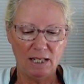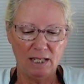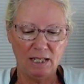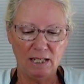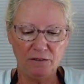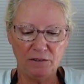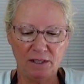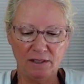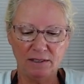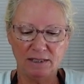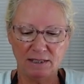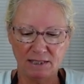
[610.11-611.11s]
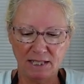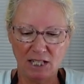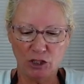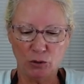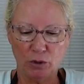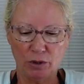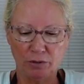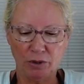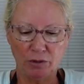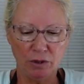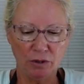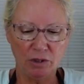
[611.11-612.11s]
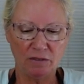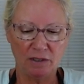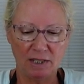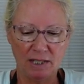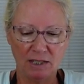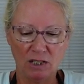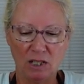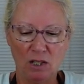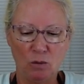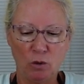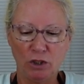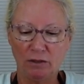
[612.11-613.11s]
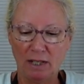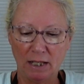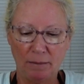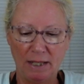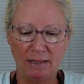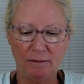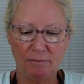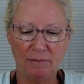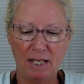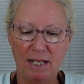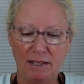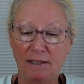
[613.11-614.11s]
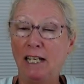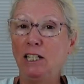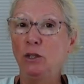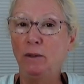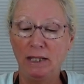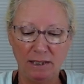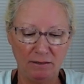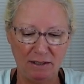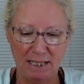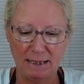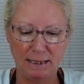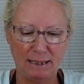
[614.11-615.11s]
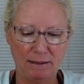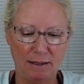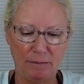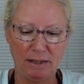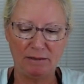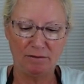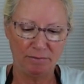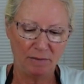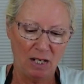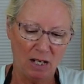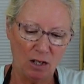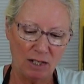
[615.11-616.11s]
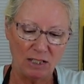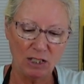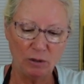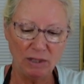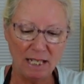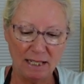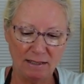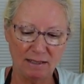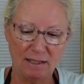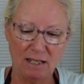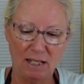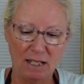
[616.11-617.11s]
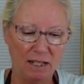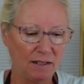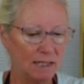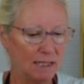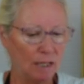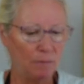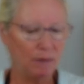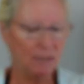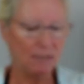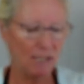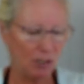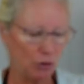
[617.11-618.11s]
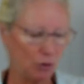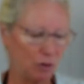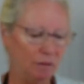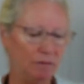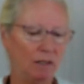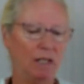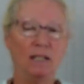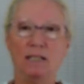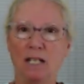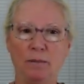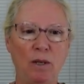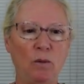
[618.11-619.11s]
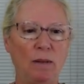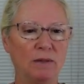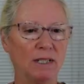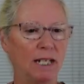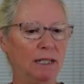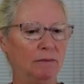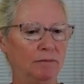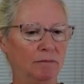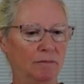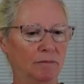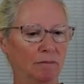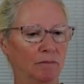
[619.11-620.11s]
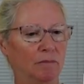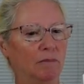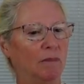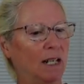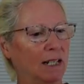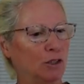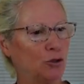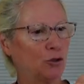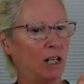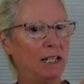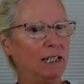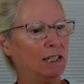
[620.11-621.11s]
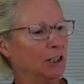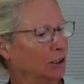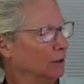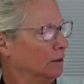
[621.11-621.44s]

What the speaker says: If there is a schedule you use for this, would you recommend it? And thank you in advance, I believe. Okay, so yes, the slumping schedule is on my website, and it's right here.